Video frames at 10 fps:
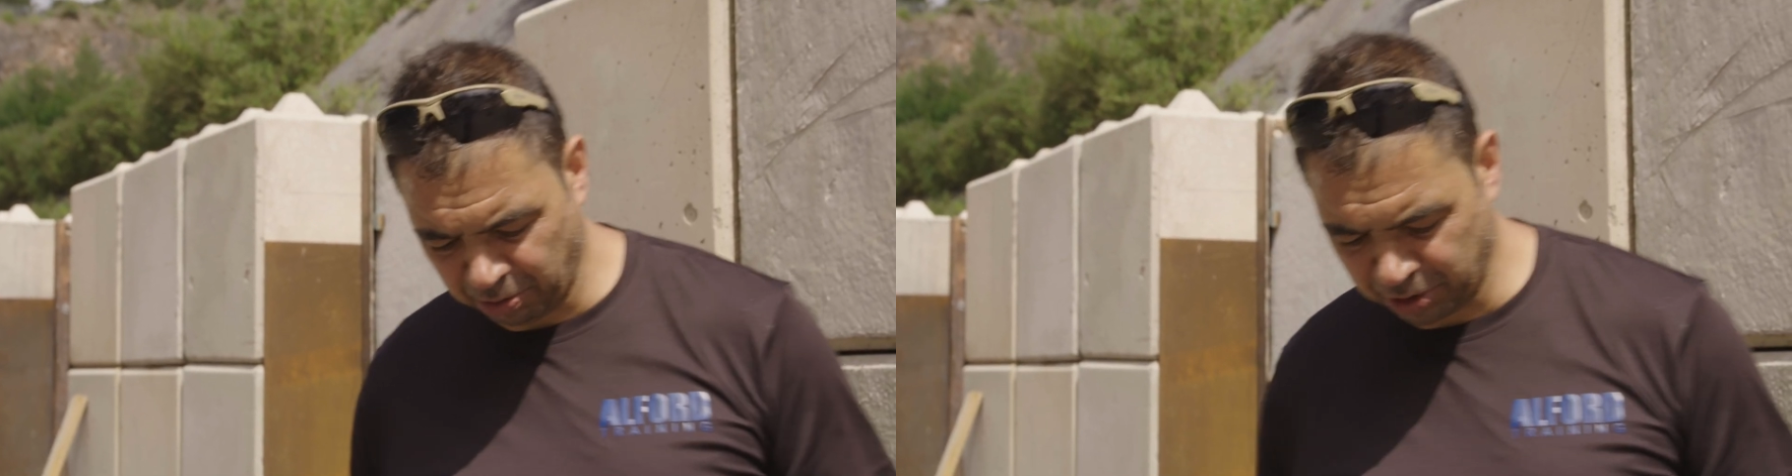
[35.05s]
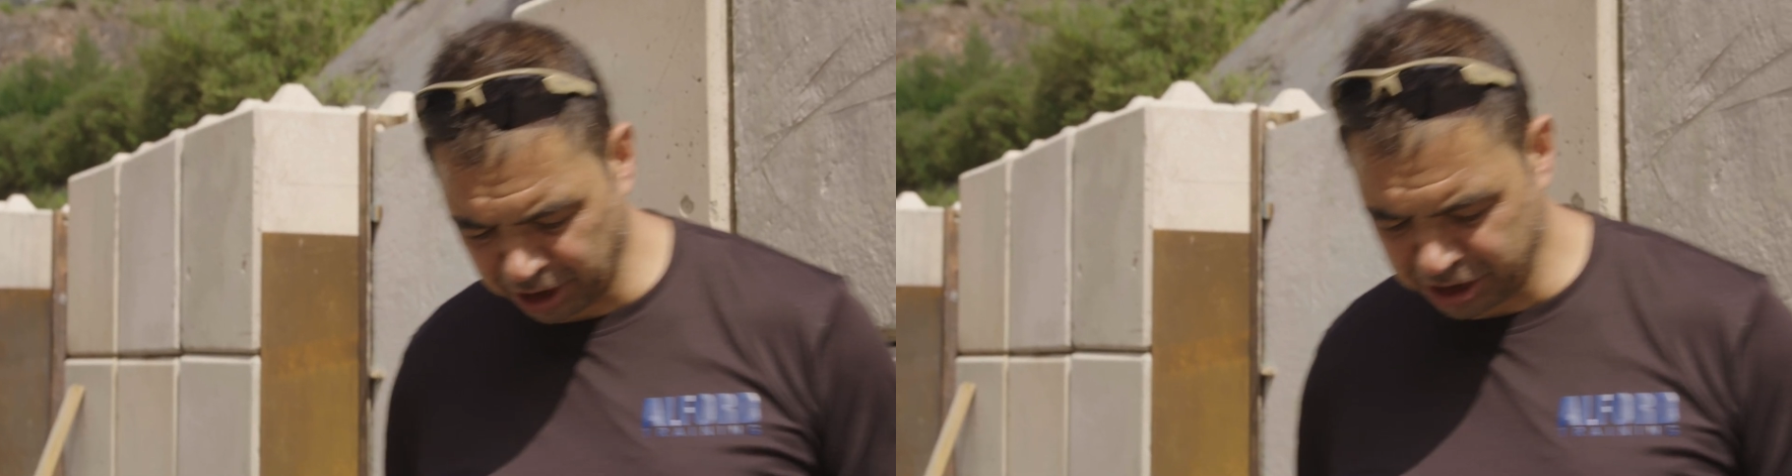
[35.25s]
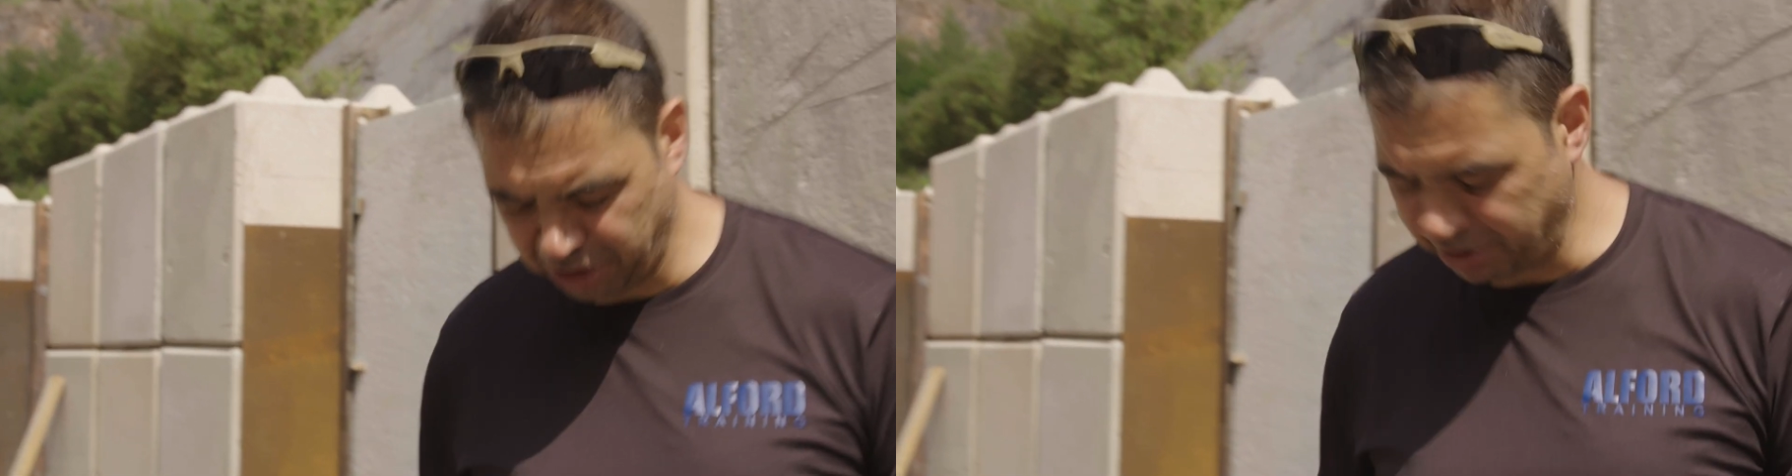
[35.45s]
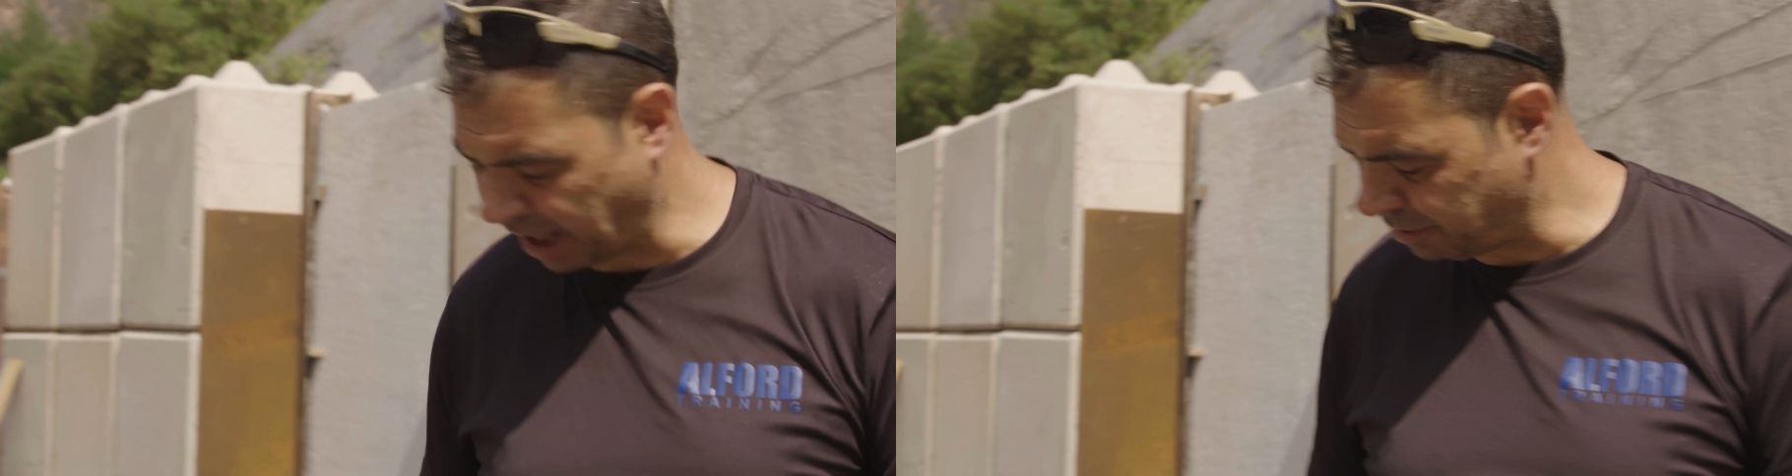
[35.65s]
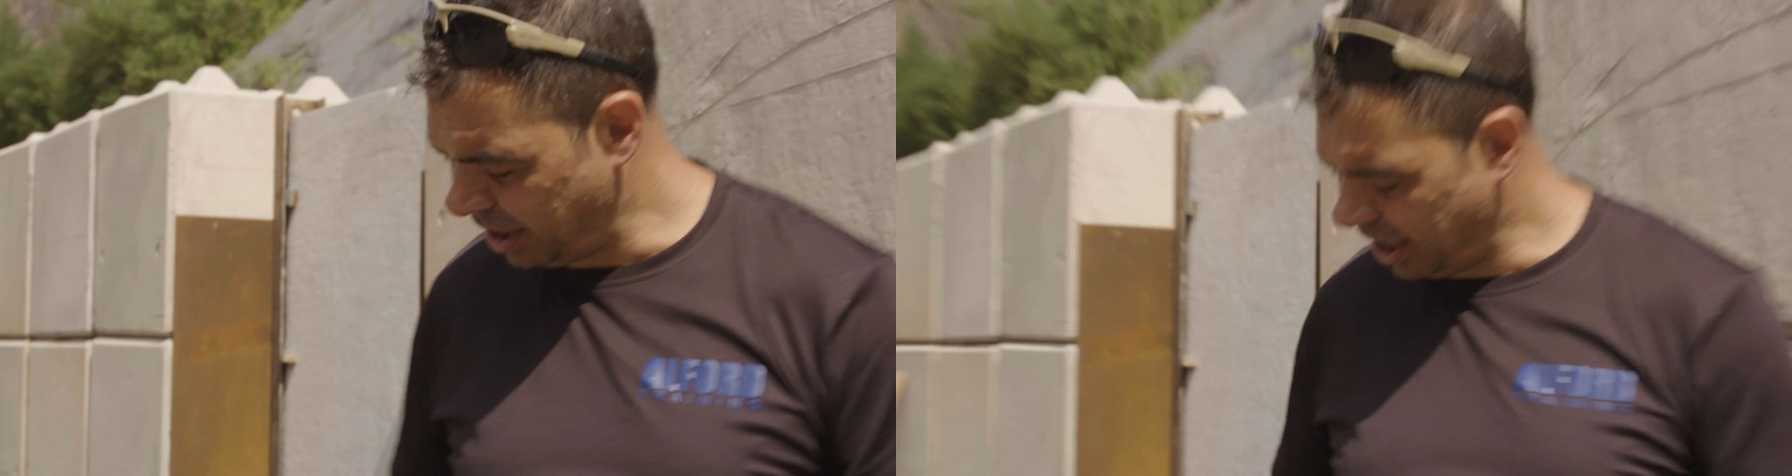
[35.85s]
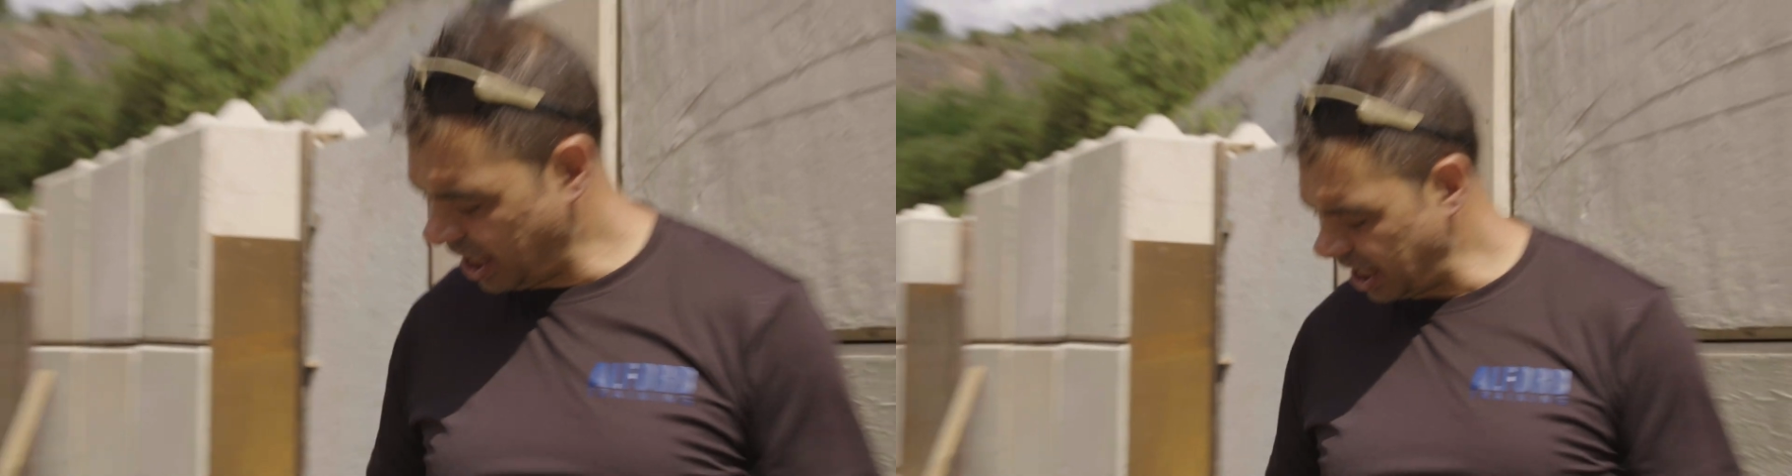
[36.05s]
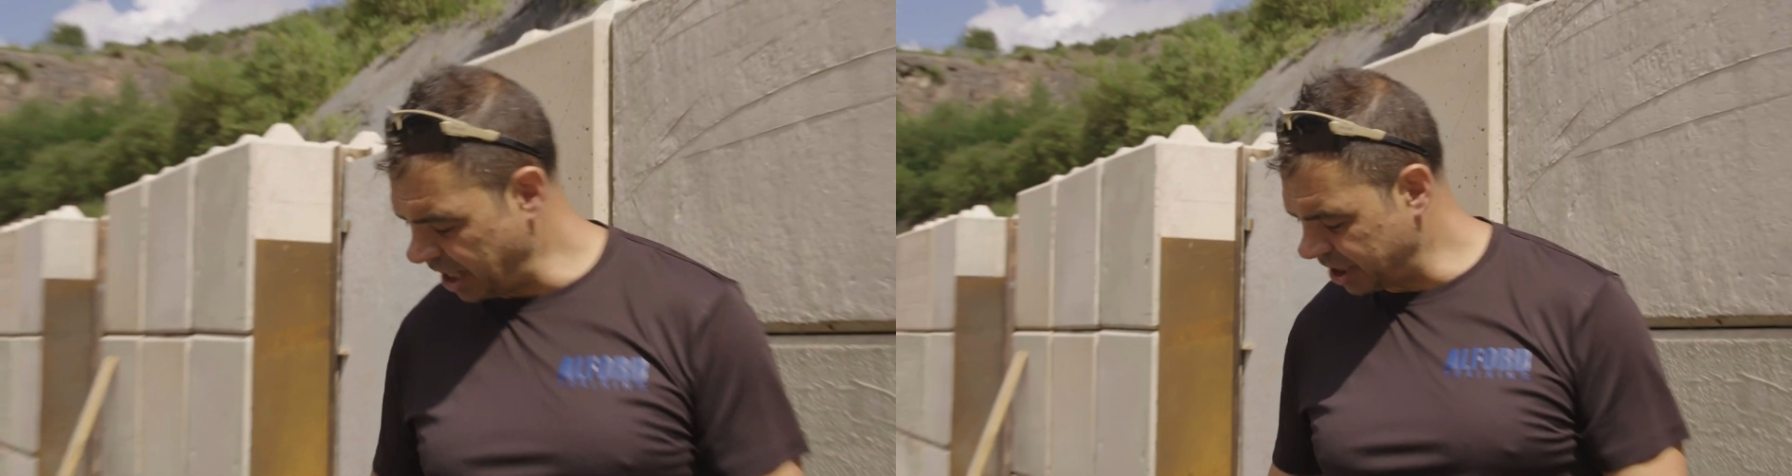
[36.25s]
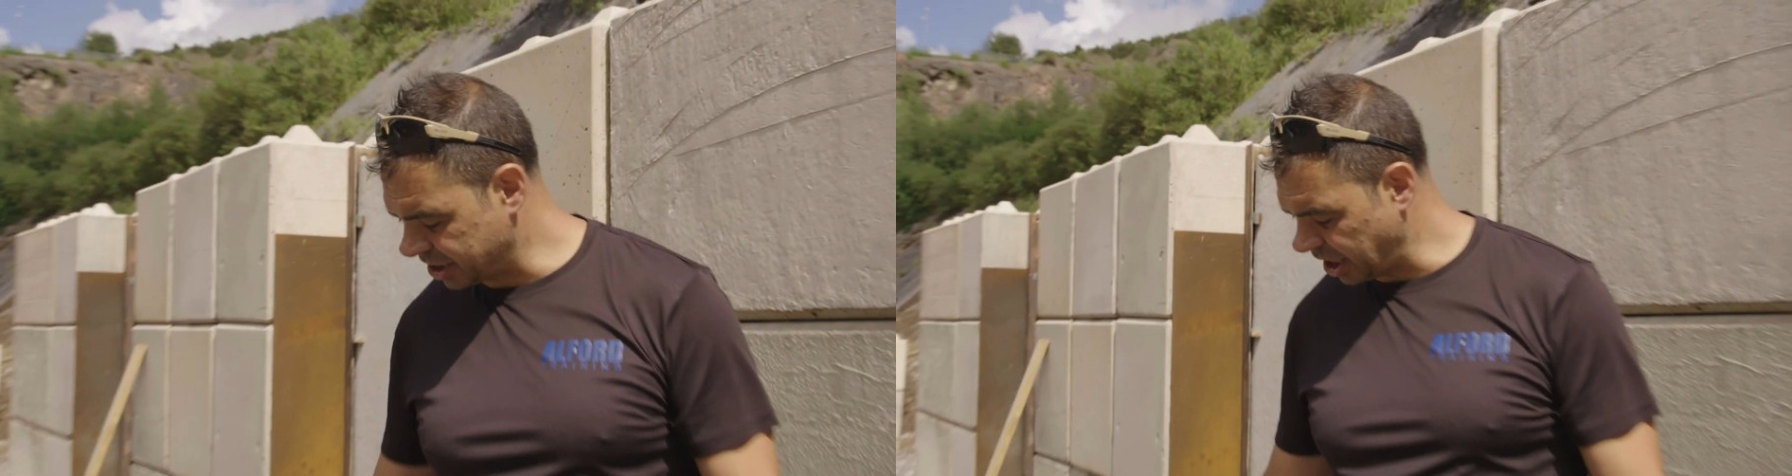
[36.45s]
What we're going to do now
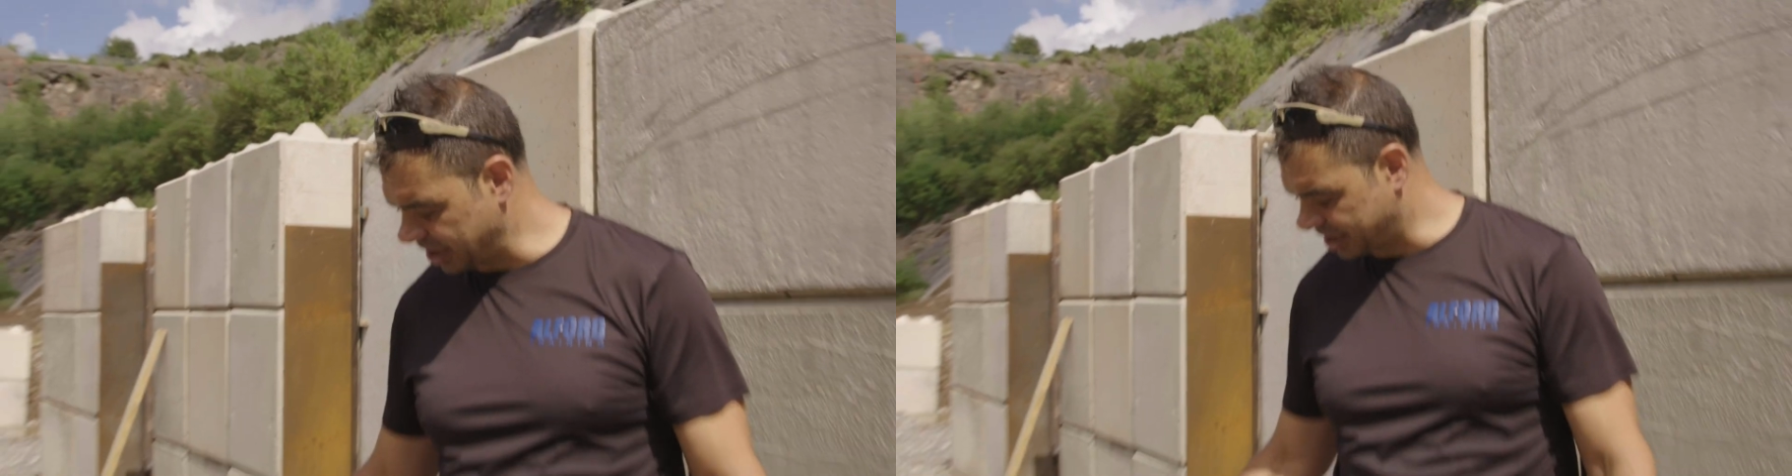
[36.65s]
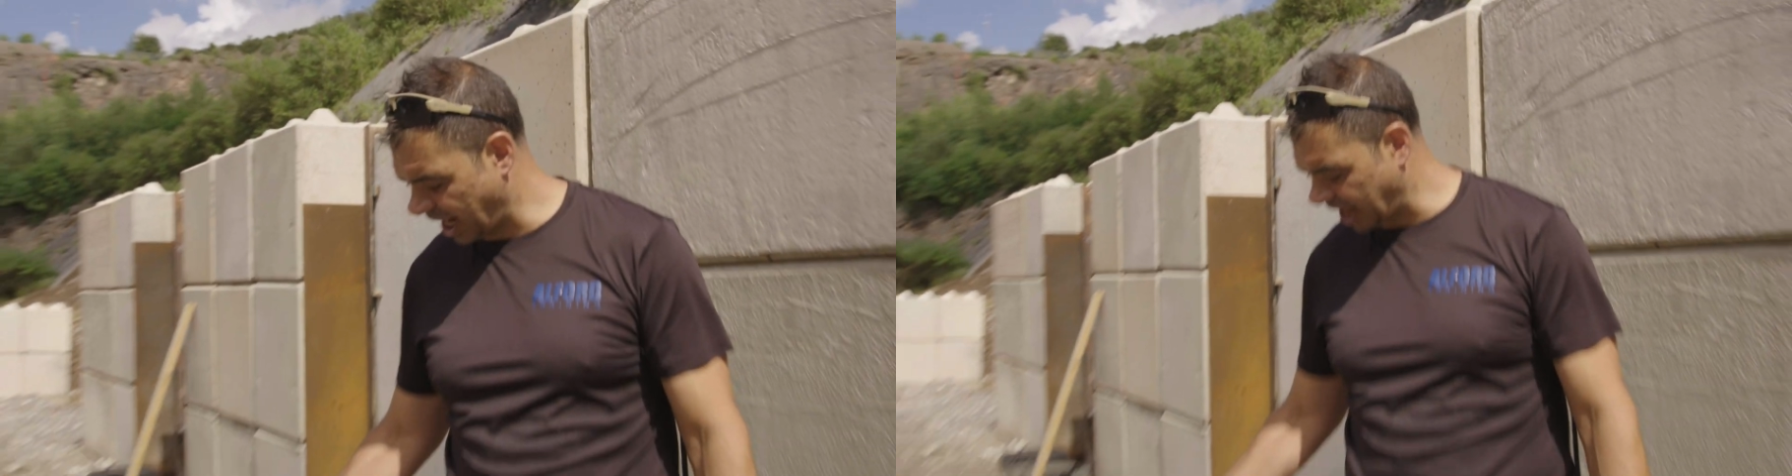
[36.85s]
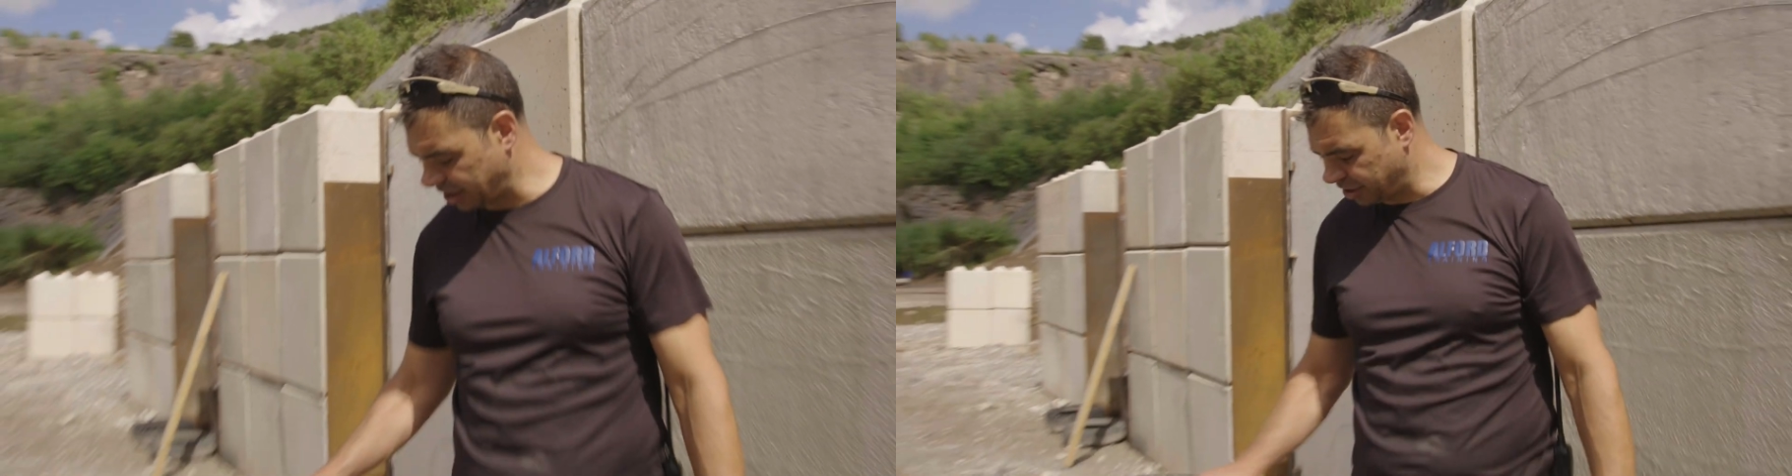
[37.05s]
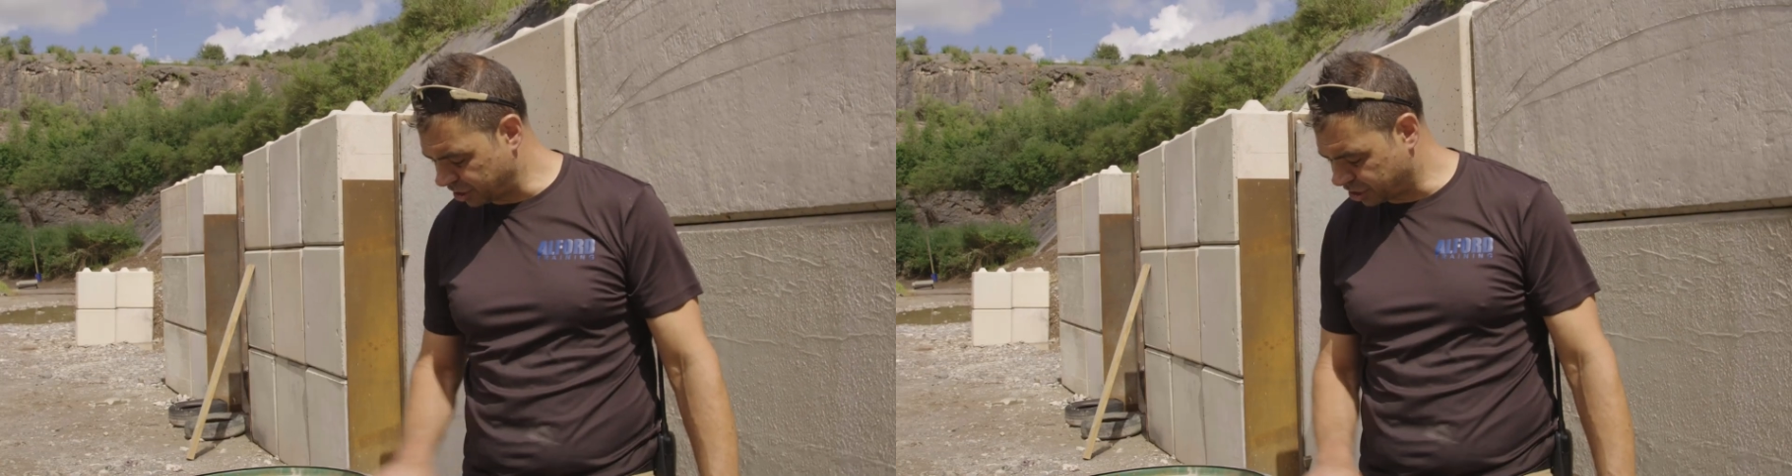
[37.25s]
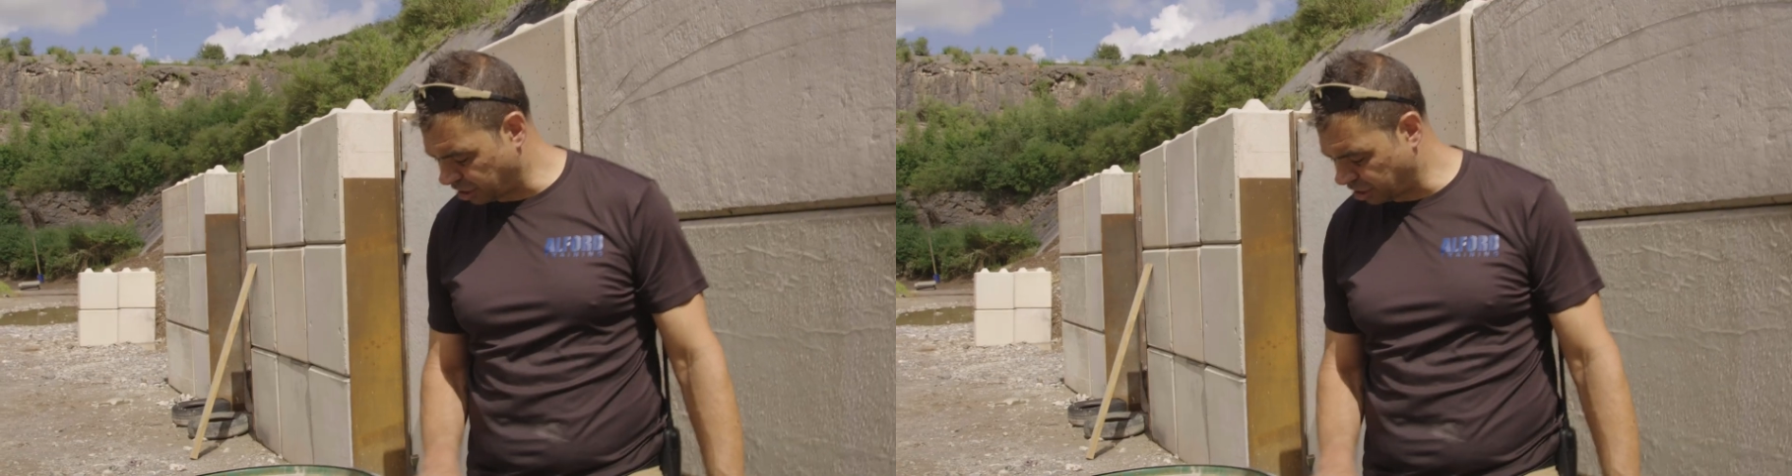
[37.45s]
is attack the